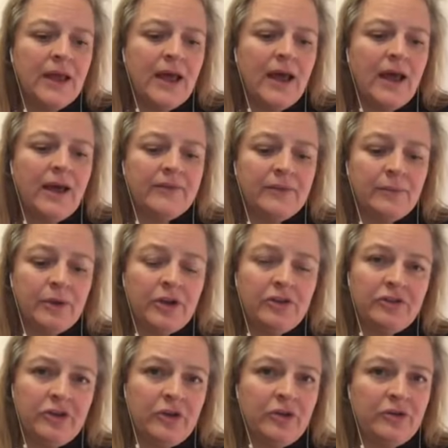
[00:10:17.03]
as I'm going to
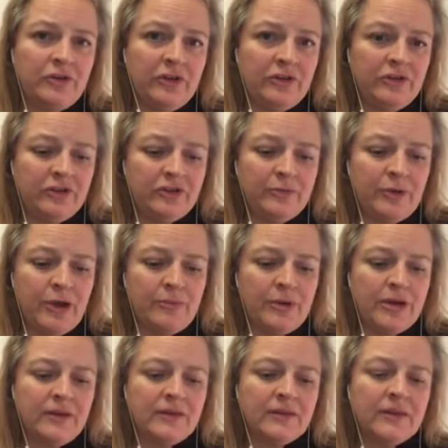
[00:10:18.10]
show you in just a
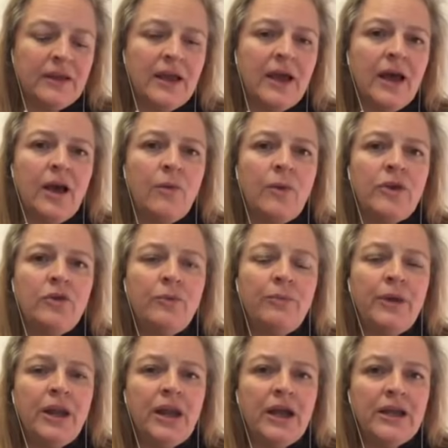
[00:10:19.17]
moment, when you
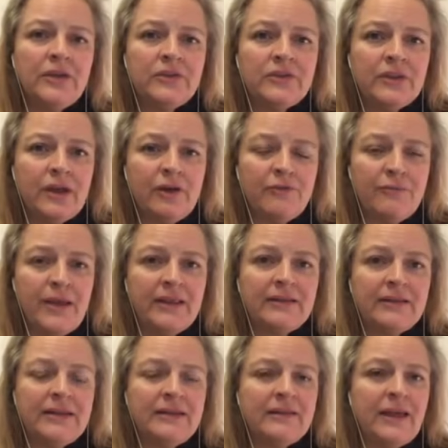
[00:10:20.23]
apply yourself
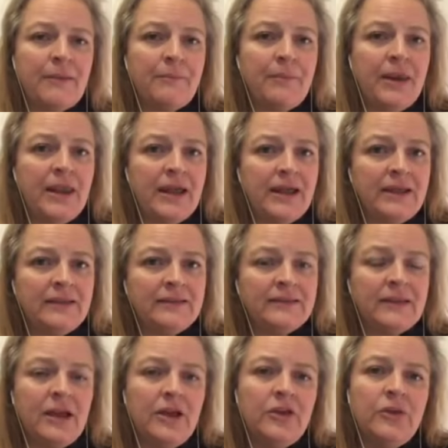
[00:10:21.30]
mentally to that place,
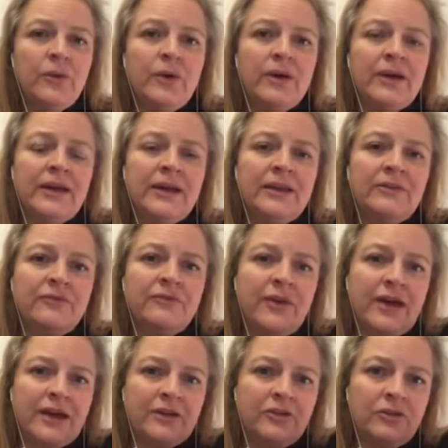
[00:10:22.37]
you are in
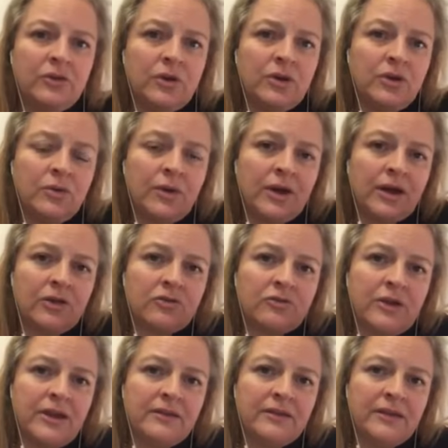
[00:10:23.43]
effect, you are
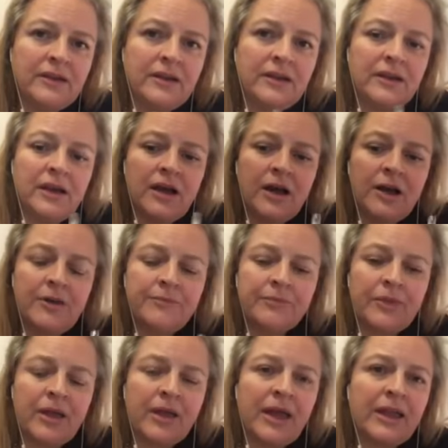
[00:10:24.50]
creating
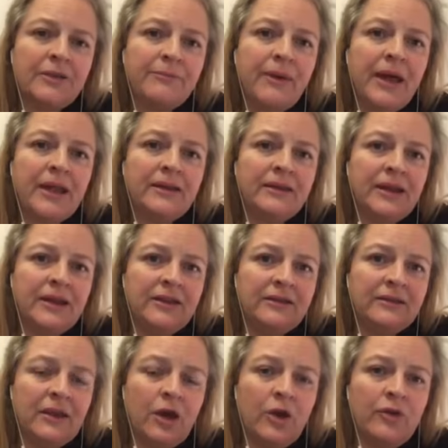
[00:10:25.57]
a kind of band-aid
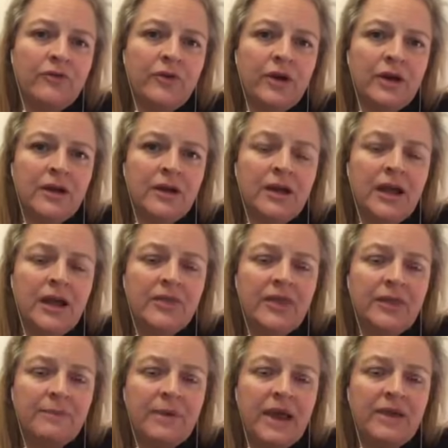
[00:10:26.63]
over that
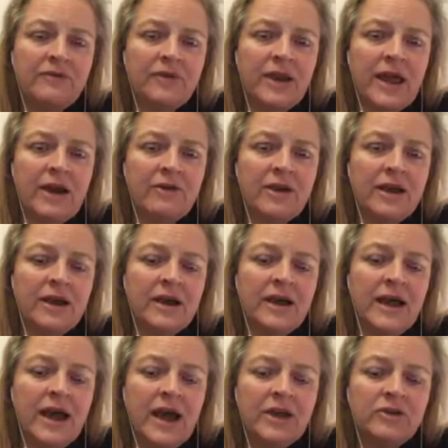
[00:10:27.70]
painful area,
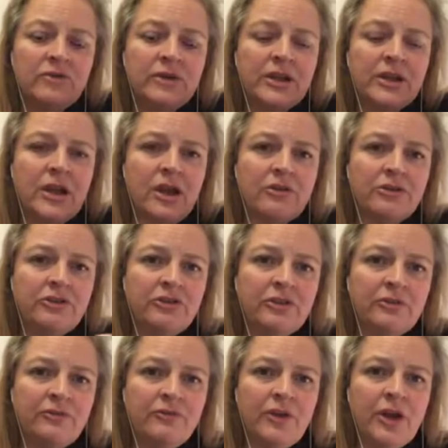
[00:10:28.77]
and you're encouraging
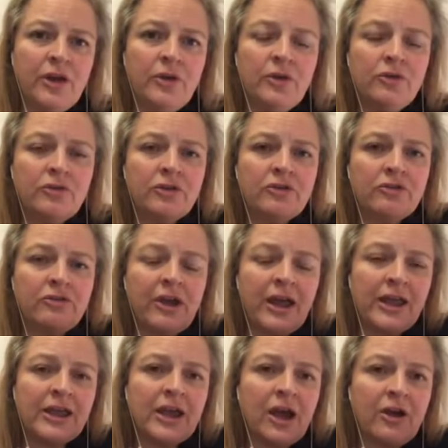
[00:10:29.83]
flow, you're
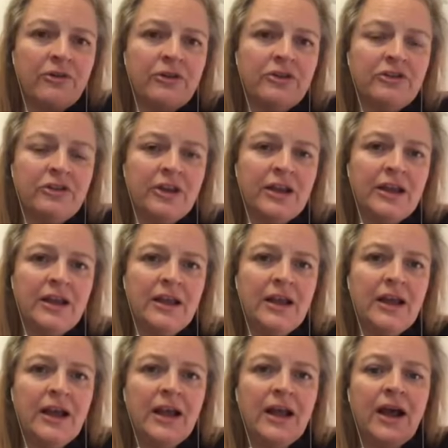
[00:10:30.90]
encouraging
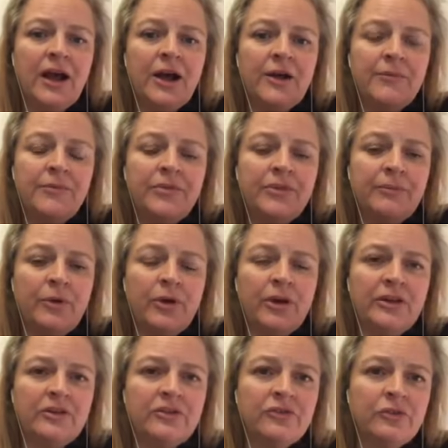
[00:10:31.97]
the body
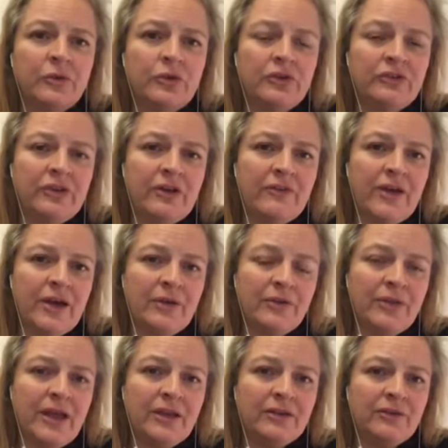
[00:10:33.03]
to sort itself out
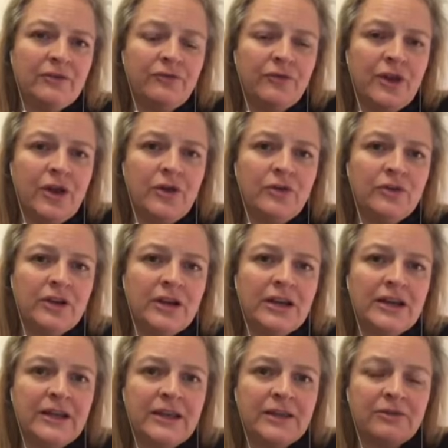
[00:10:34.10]
there, to flow, to
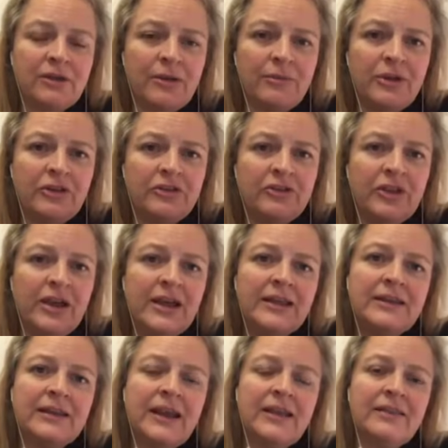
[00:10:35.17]
clear the rubbish, to
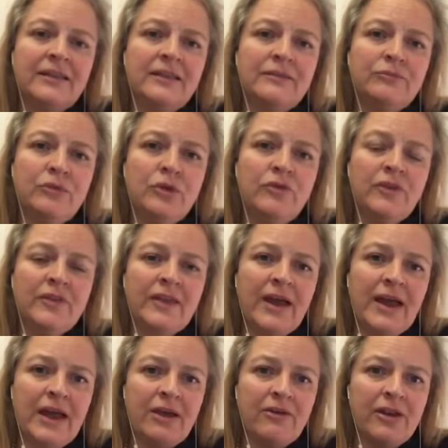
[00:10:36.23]
get things moving that
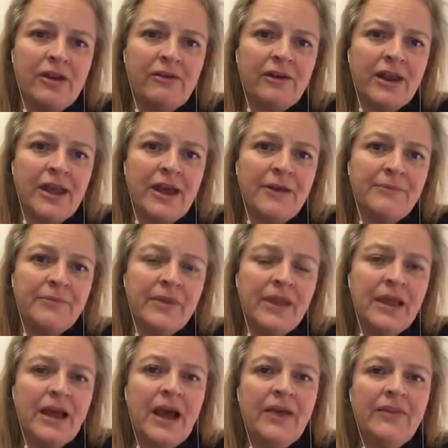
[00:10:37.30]
area again.
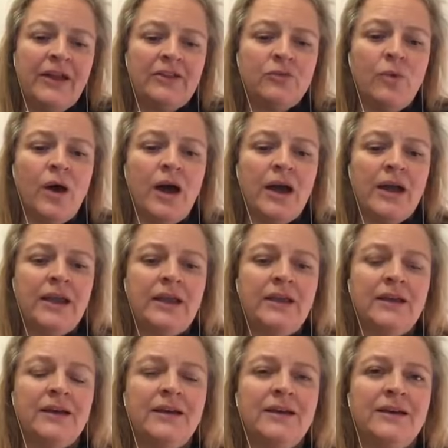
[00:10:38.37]
And that's why
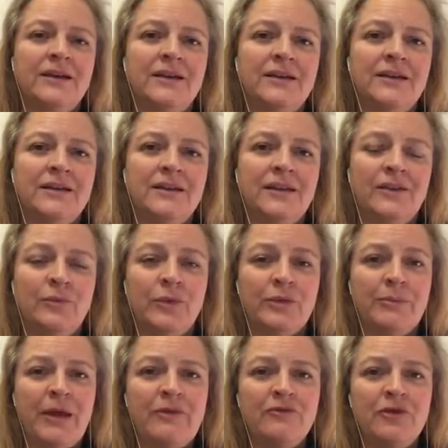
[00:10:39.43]
with the
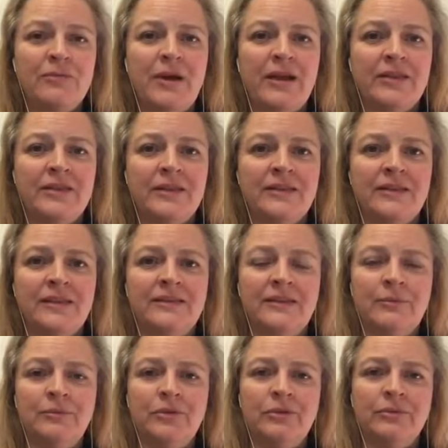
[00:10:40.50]
PainFree method, that
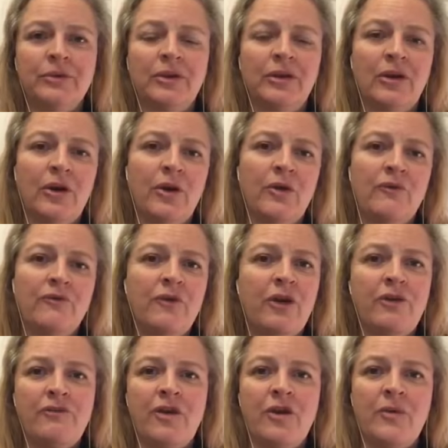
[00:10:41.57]
symptoms can go very,
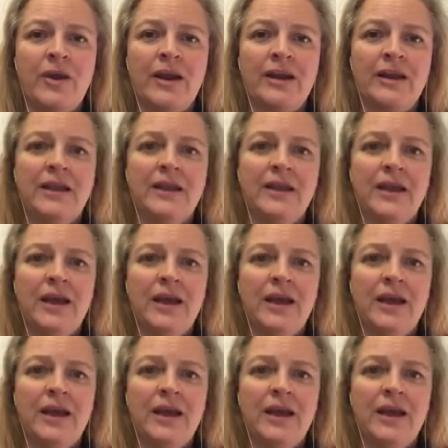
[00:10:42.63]
very quickly.